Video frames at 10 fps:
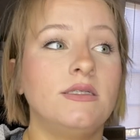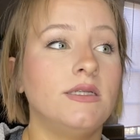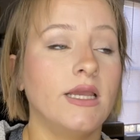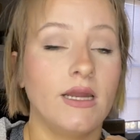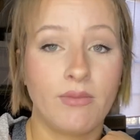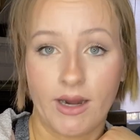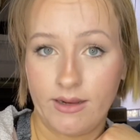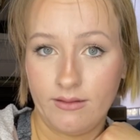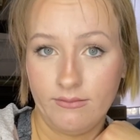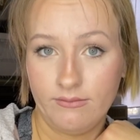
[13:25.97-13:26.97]
to get a break.
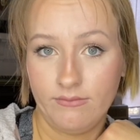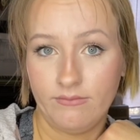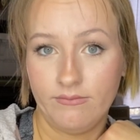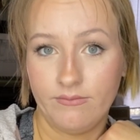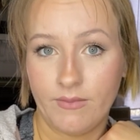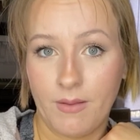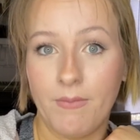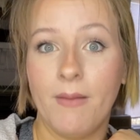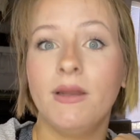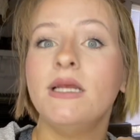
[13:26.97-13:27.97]

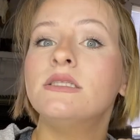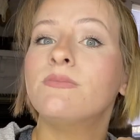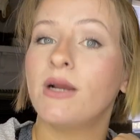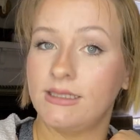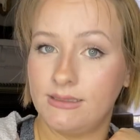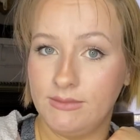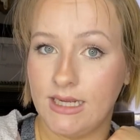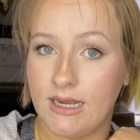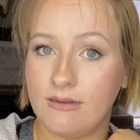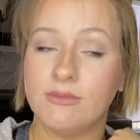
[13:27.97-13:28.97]
Mama needs a break
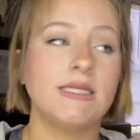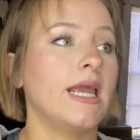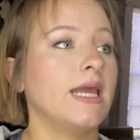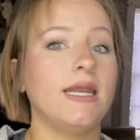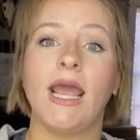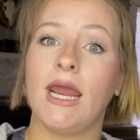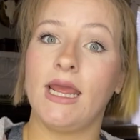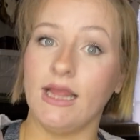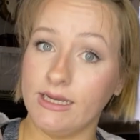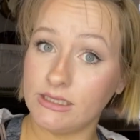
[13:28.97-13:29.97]
sometimes, and
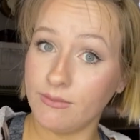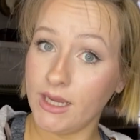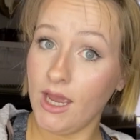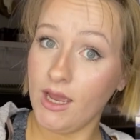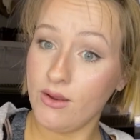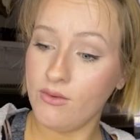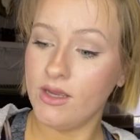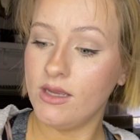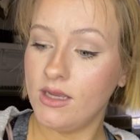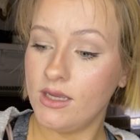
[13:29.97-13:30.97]
Daddy lets me go
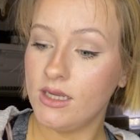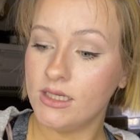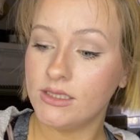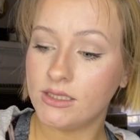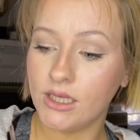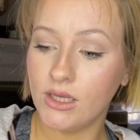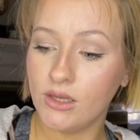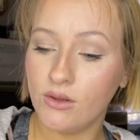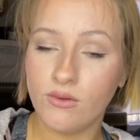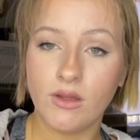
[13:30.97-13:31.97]

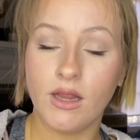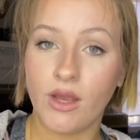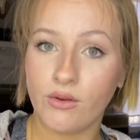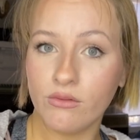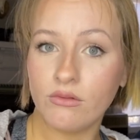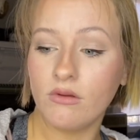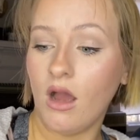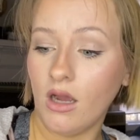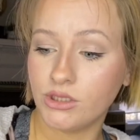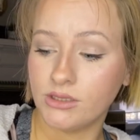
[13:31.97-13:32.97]
to local
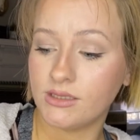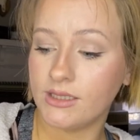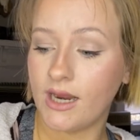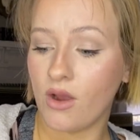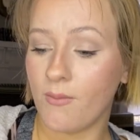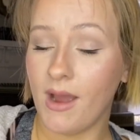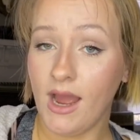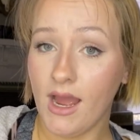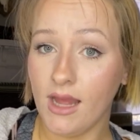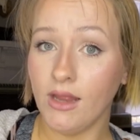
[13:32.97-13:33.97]
auctions. Now,
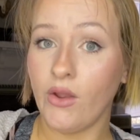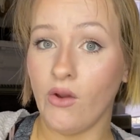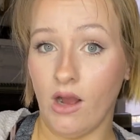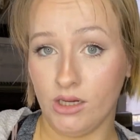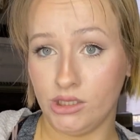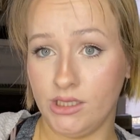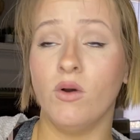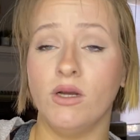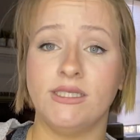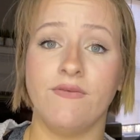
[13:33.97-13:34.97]
my local auction is
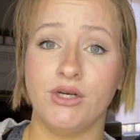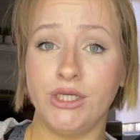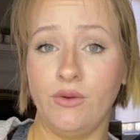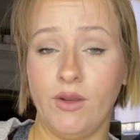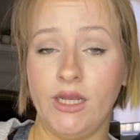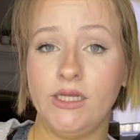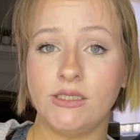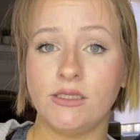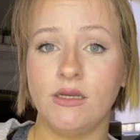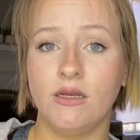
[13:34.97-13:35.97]
once every 2
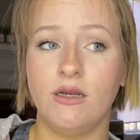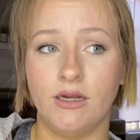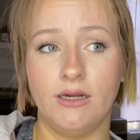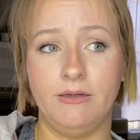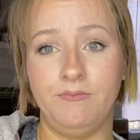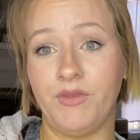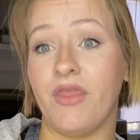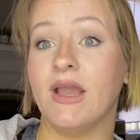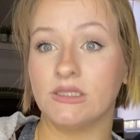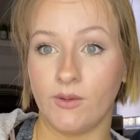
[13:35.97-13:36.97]
weeks,
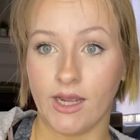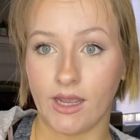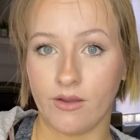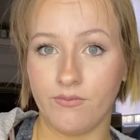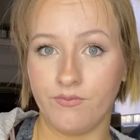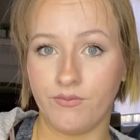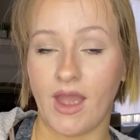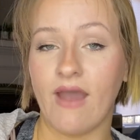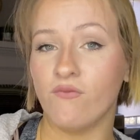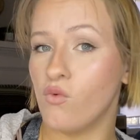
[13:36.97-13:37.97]
and that's when I go.
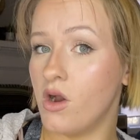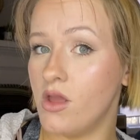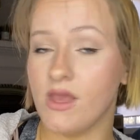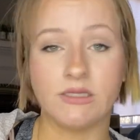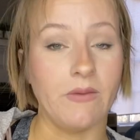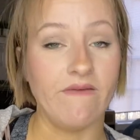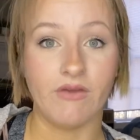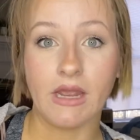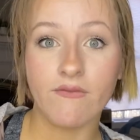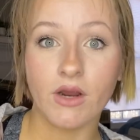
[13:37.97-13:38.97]
I have one that's my
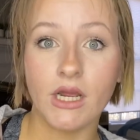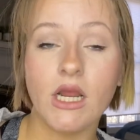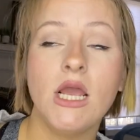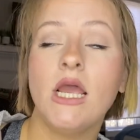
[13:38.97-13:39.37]
favorite